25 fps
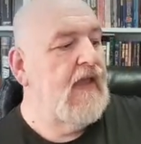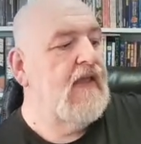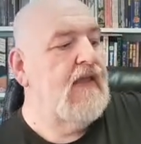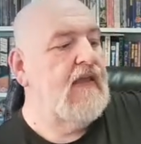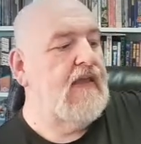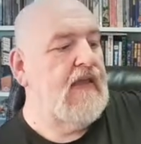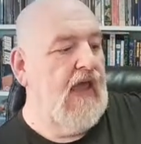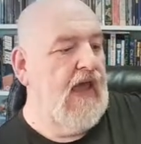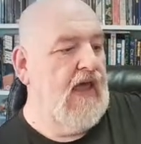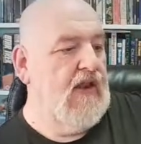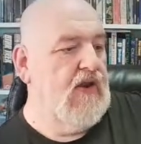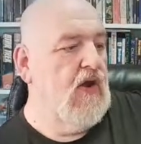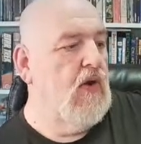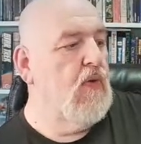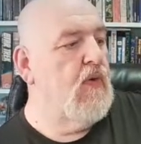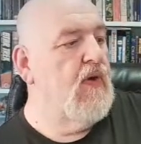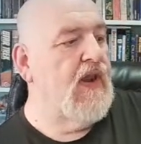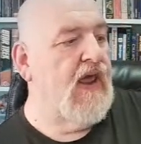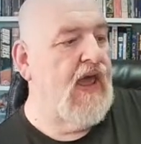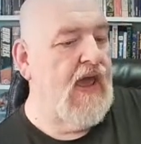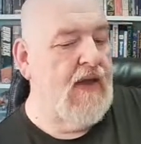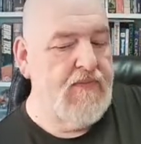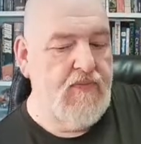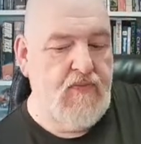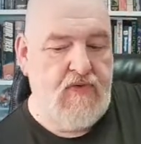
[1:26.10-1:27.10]
Yeah, no.
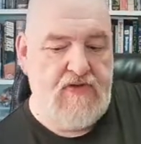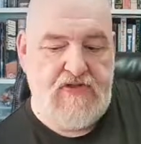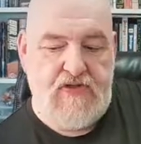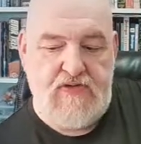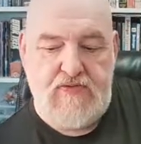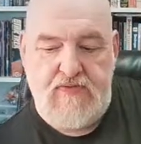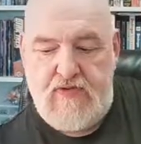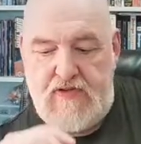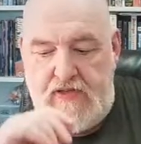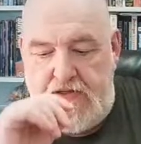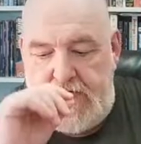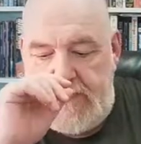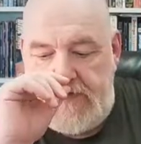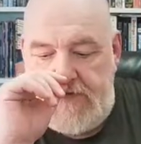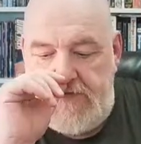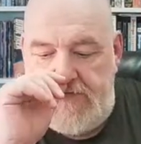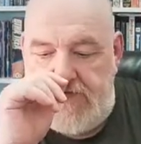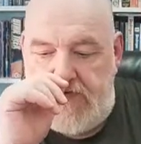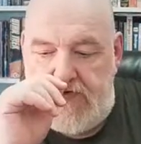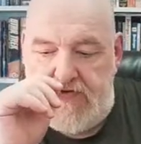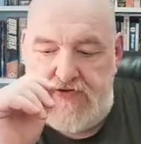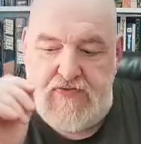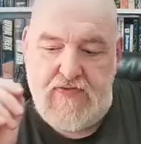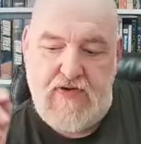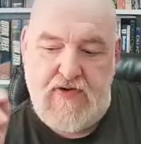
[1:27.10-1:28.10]
What happened was is when they did the
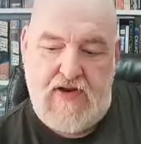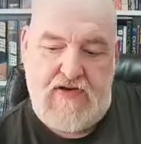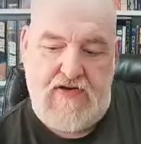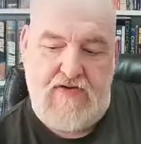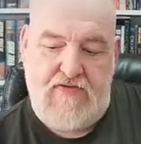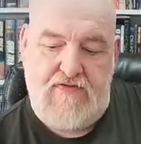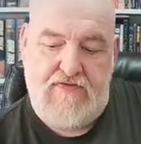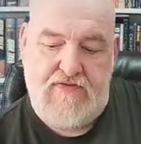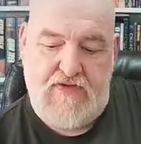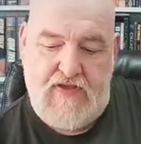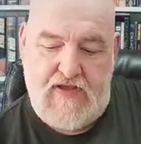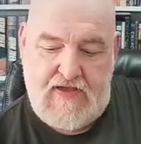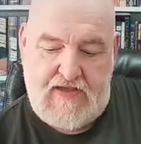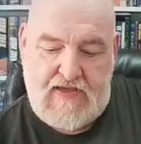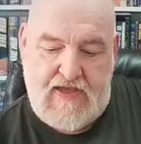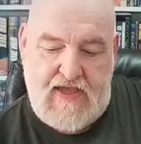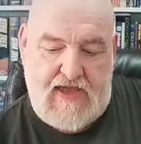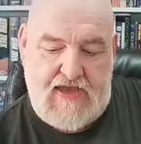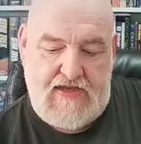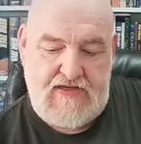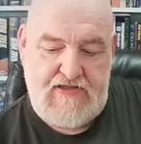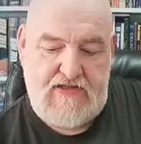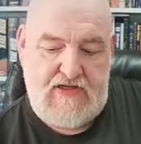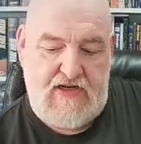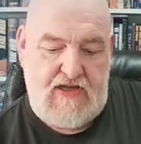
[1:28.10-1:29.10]
first round of
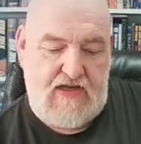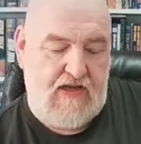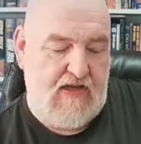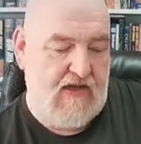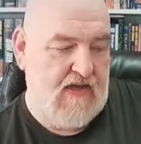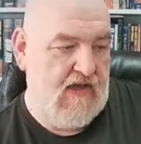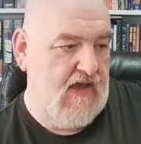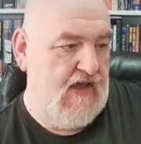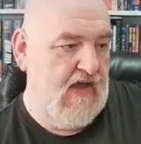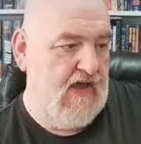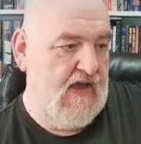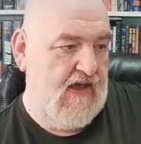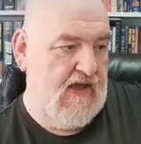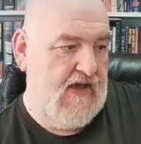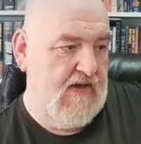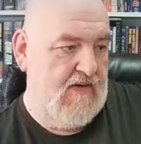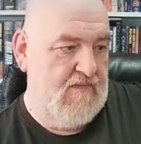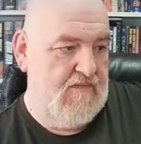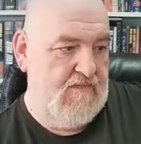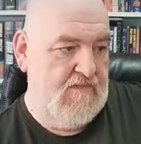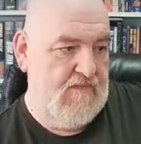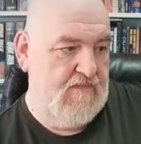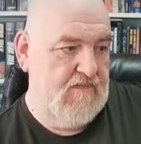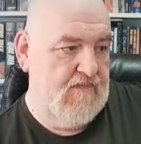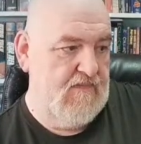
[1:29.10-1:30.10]
casting,
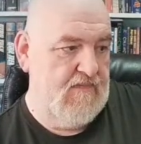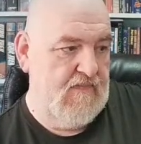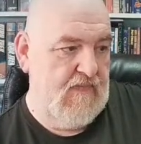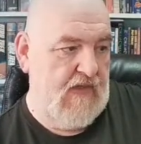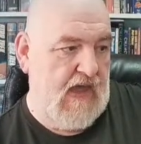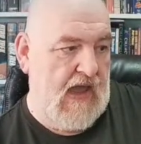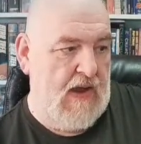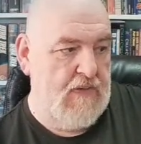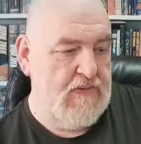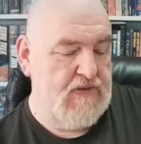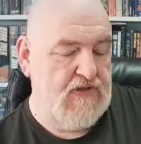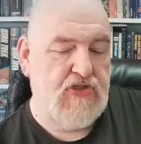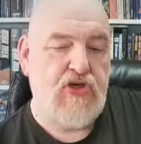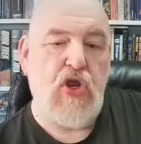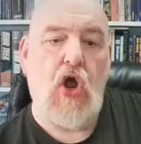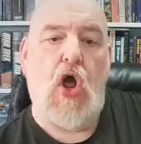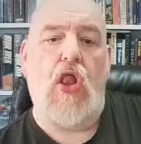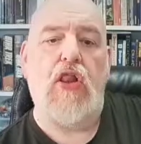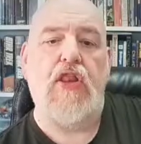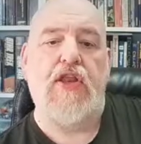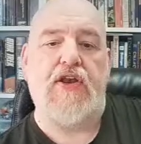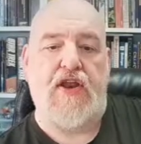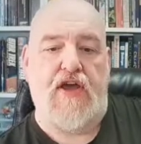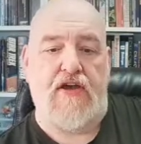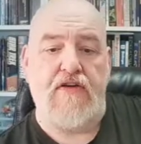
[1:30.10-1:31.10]
I was
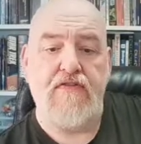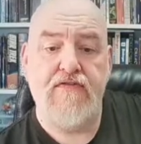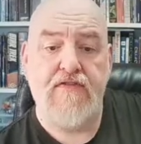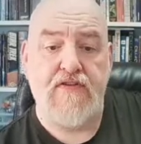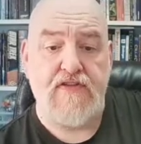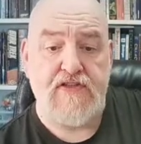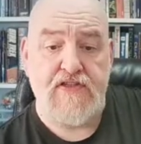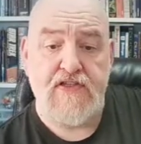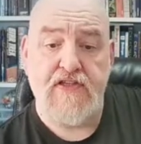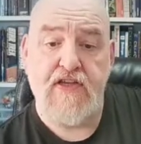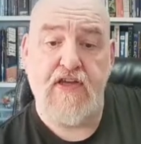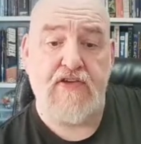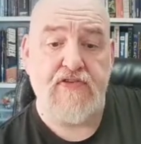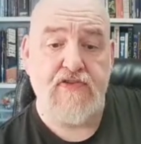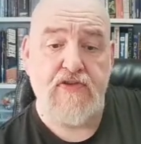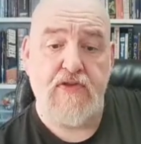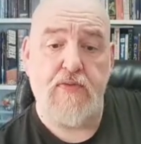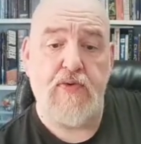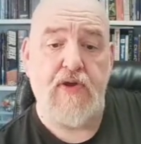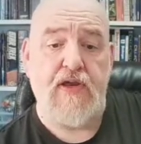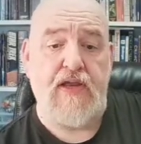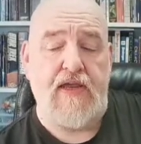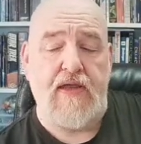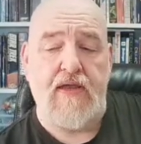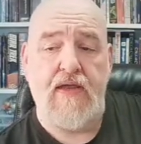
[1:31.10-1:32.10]
tall enough at
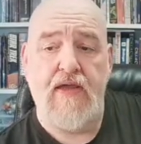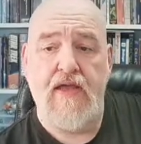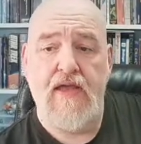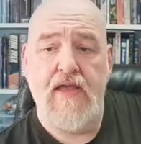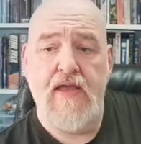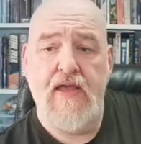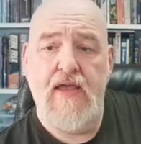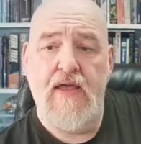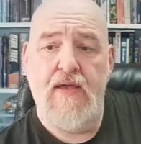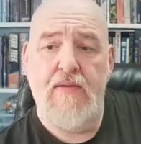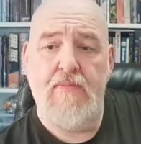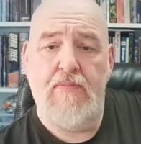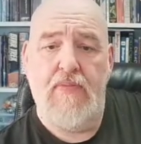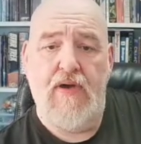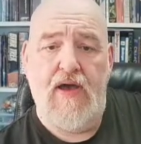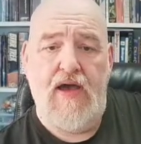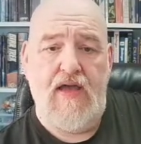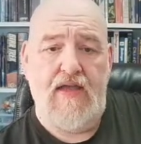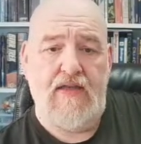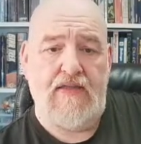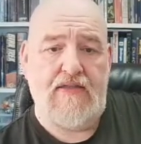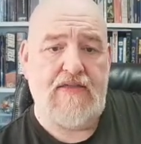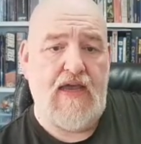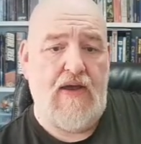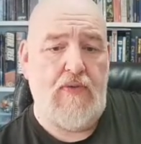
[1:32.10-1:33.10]
6'3",
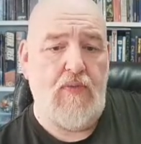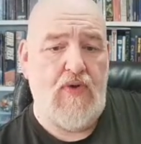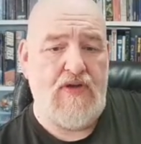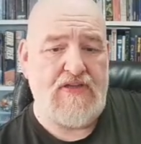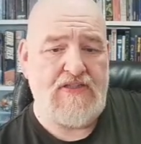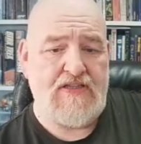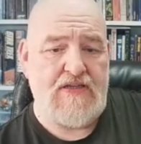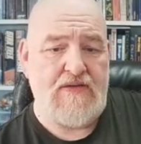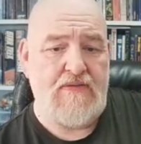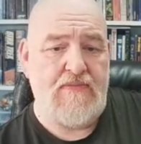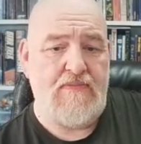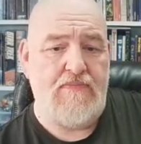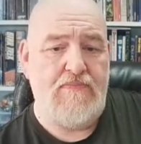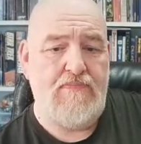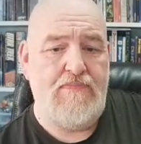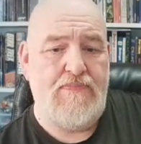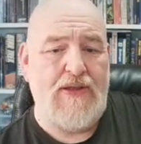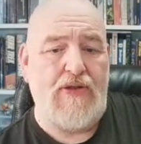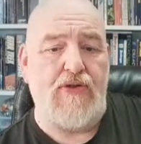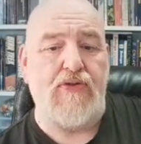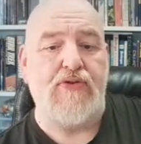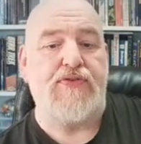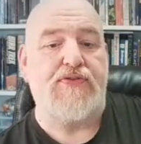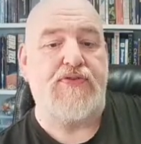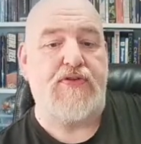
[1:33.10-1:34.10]
but I wasn't
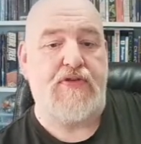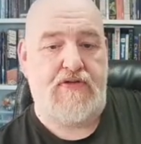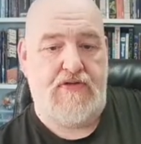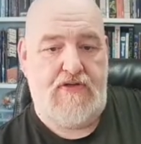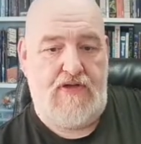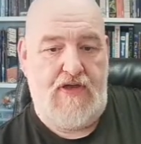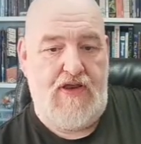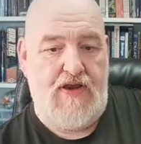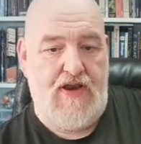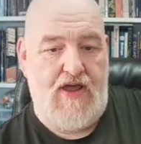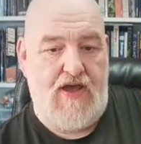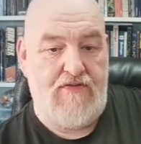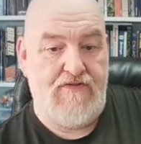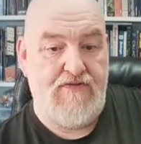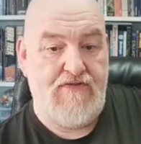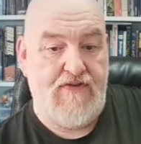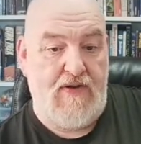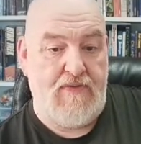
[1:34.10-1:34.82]
built enough.